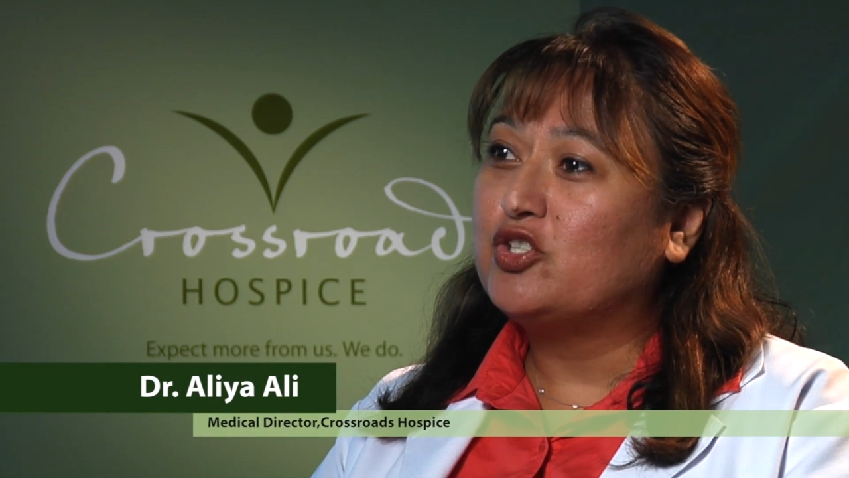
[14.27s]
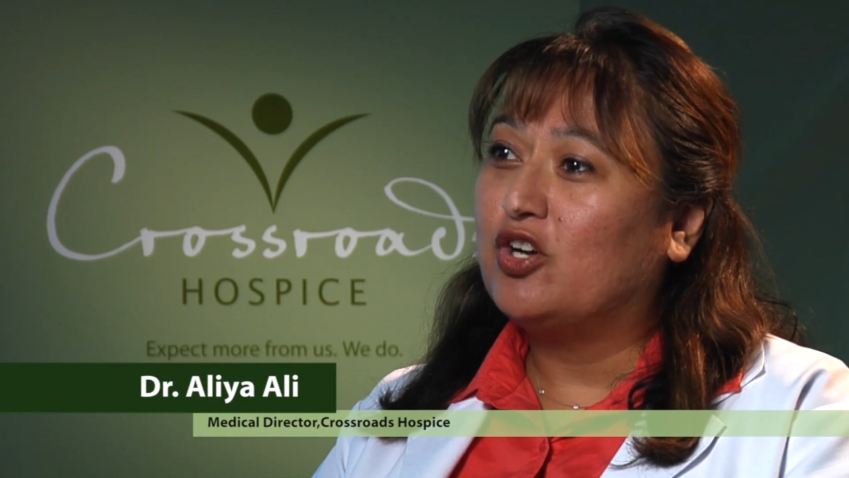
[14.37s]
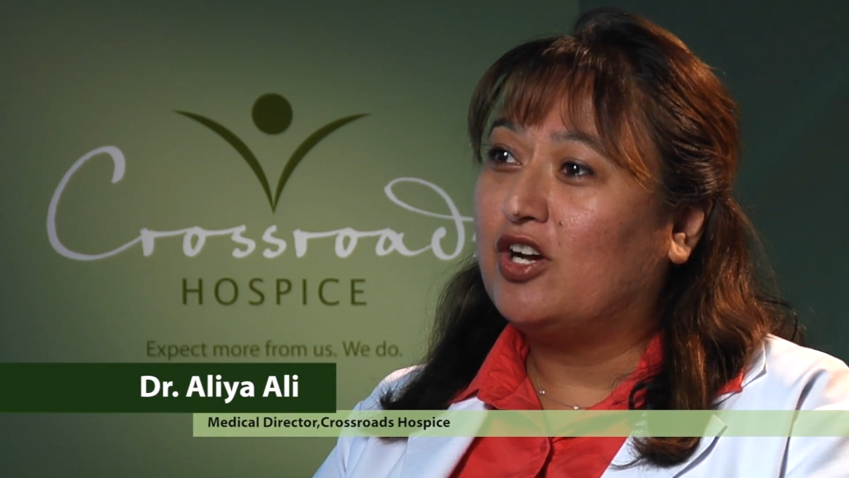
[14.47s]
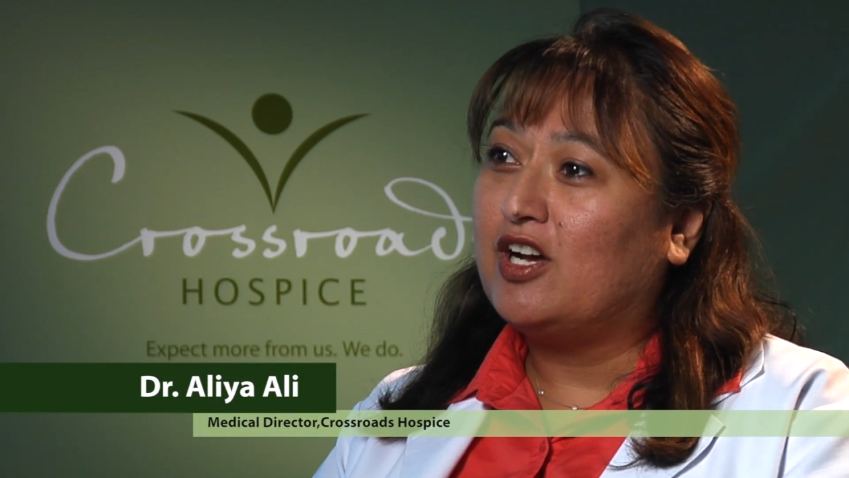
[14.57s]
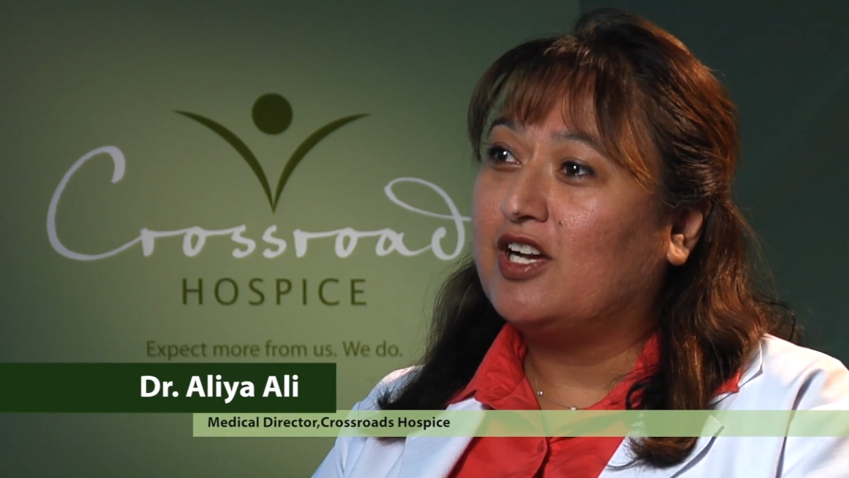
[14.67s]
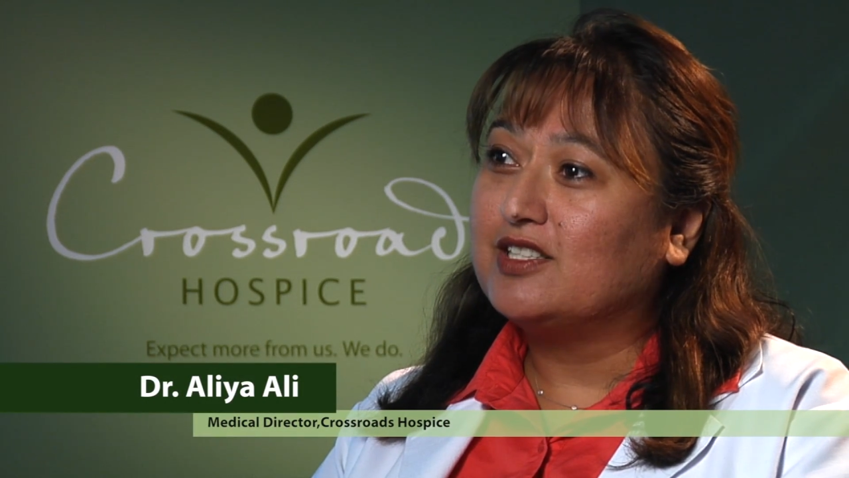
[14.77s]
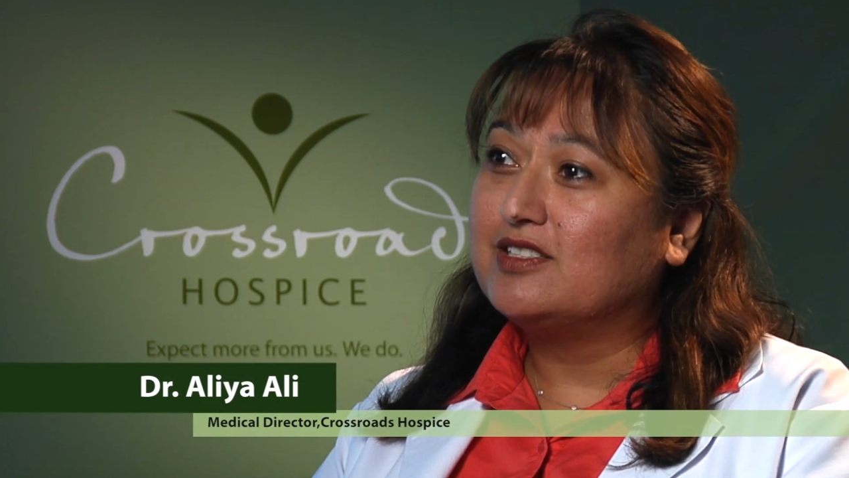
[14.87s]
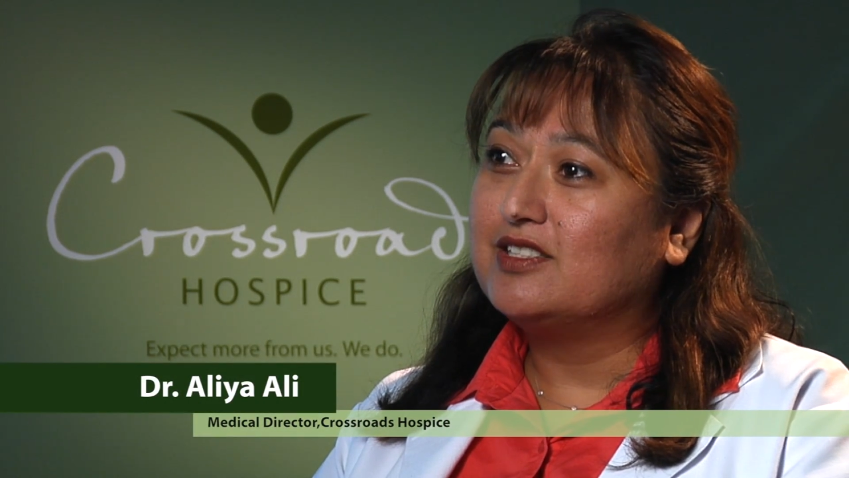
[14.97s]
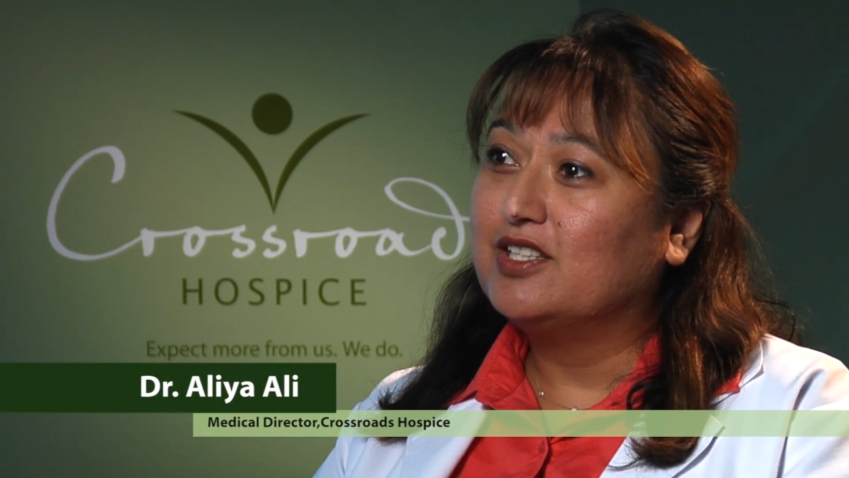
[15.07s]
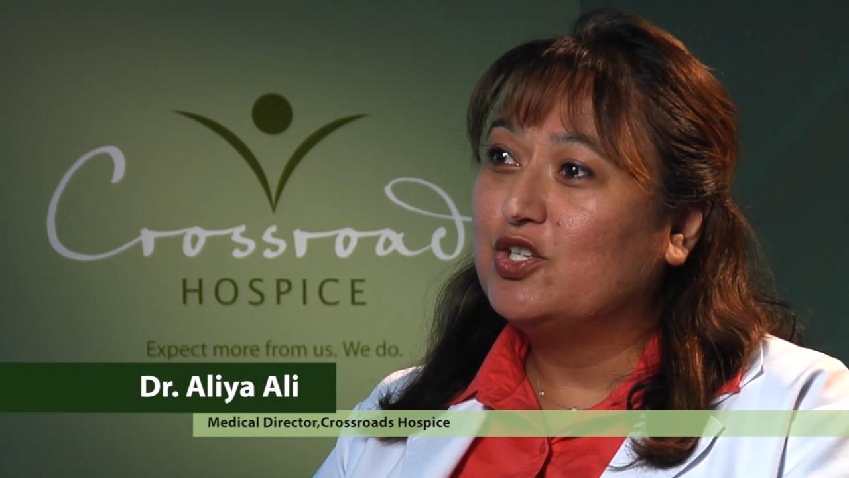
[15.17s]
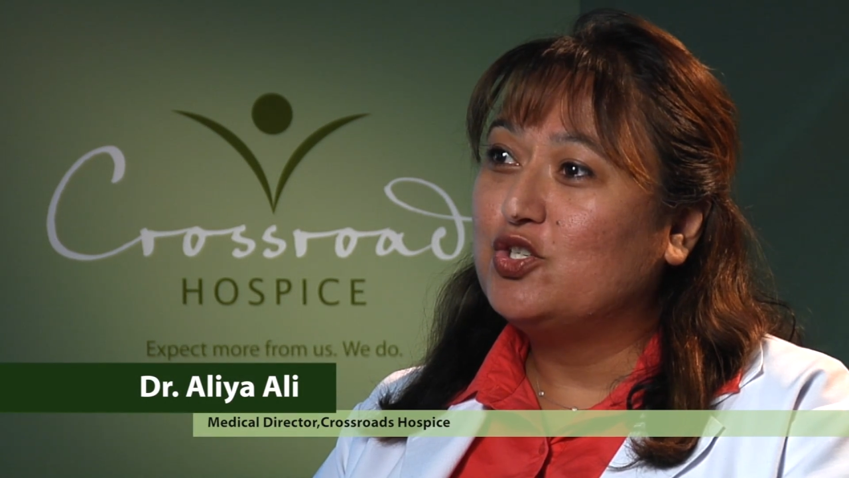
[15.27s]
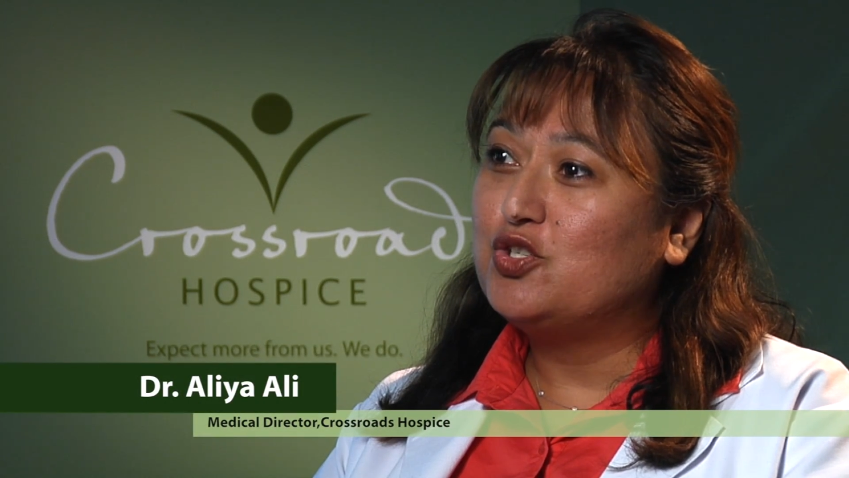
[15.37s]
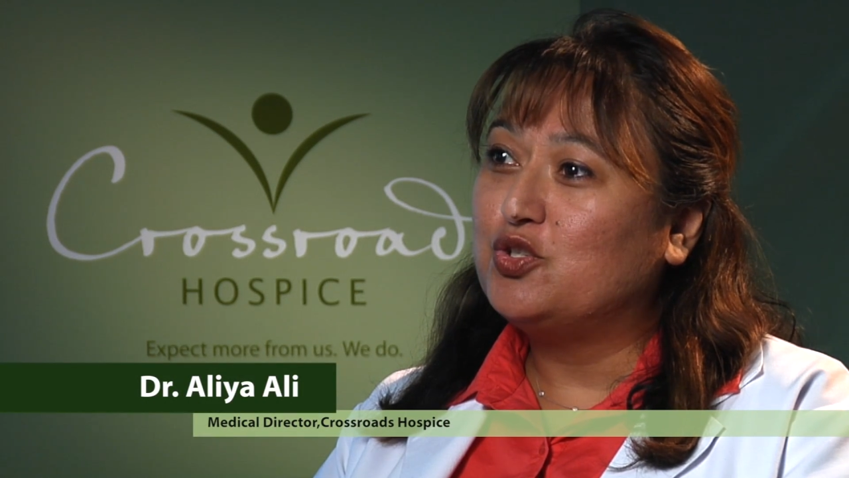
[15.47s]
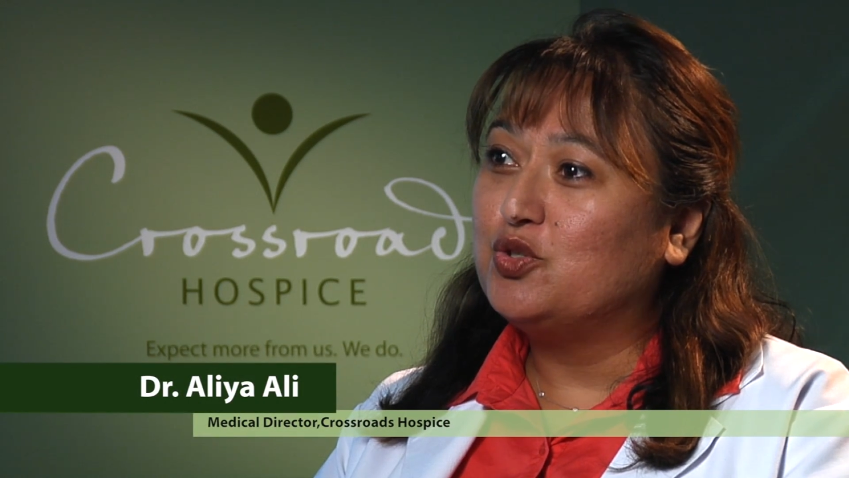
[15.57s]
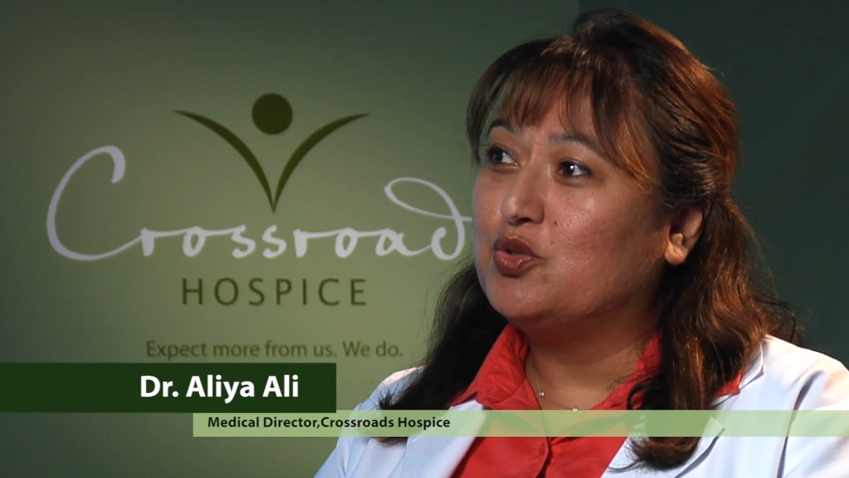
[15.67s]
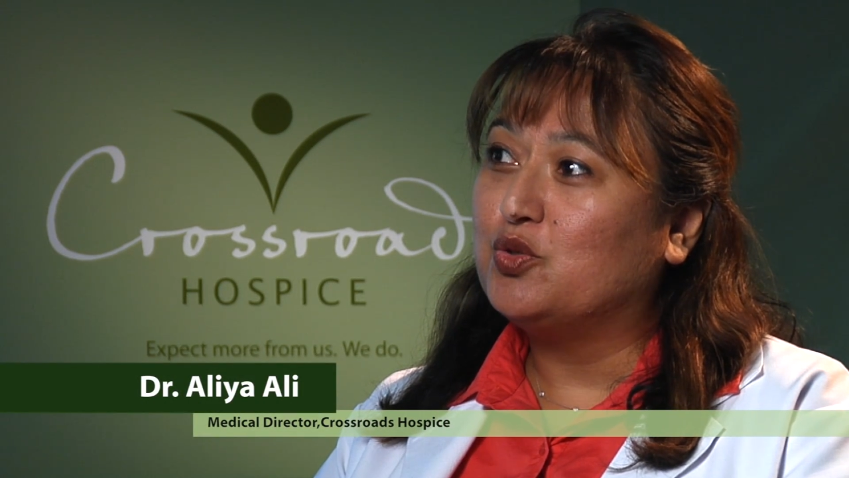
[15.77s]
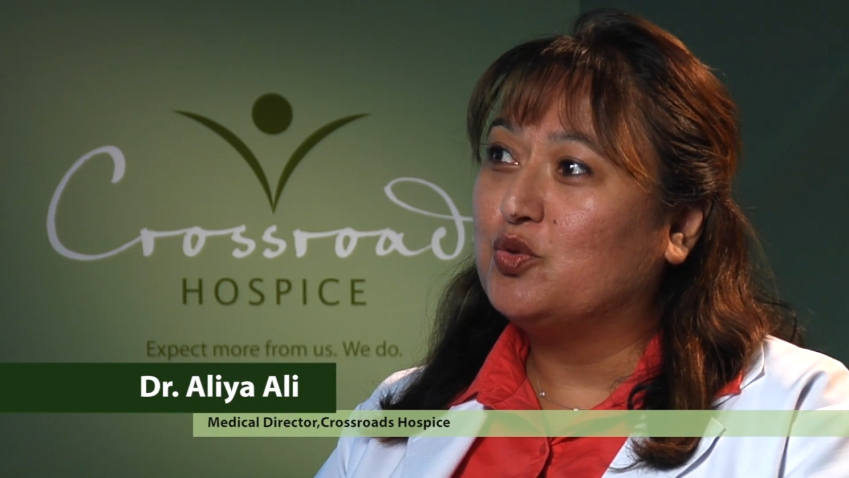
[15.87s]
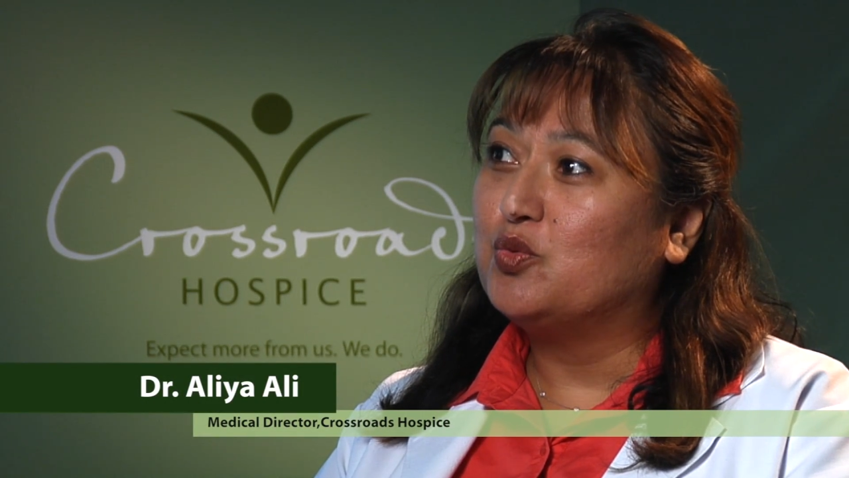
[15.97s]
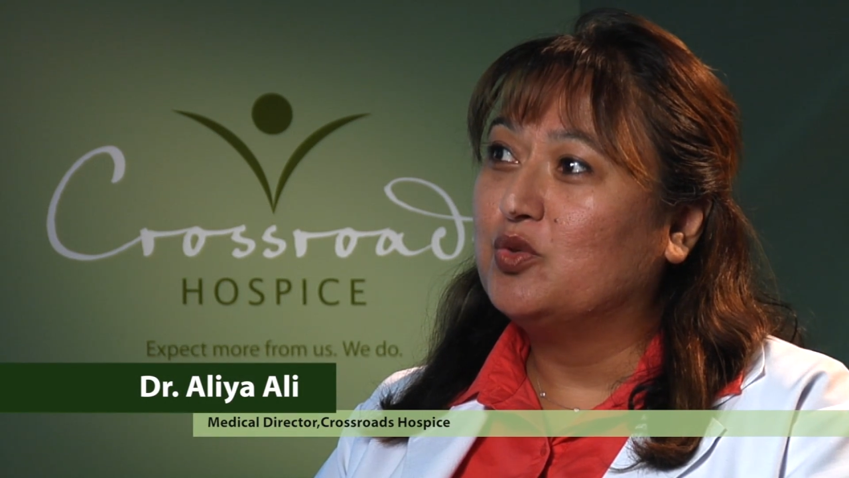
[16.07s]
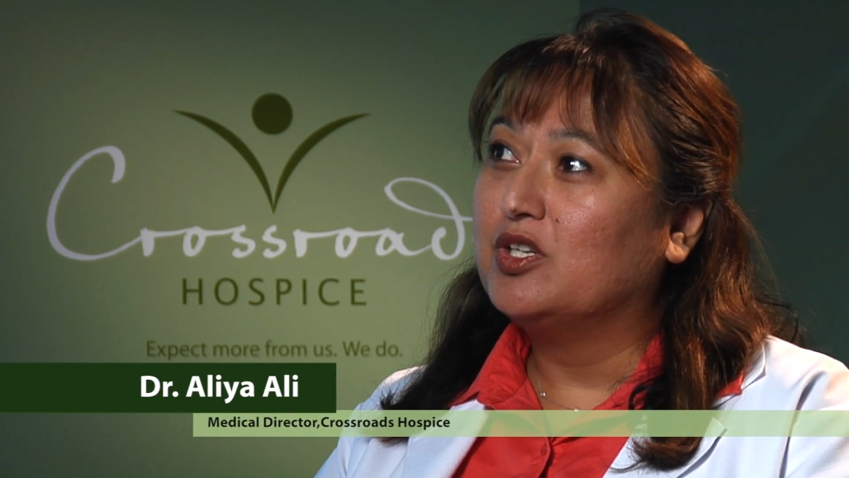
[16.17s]
taught
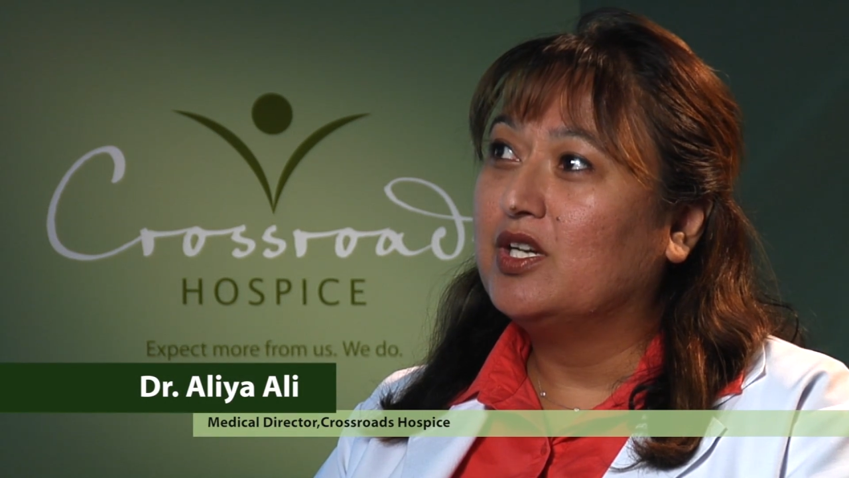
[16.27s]
to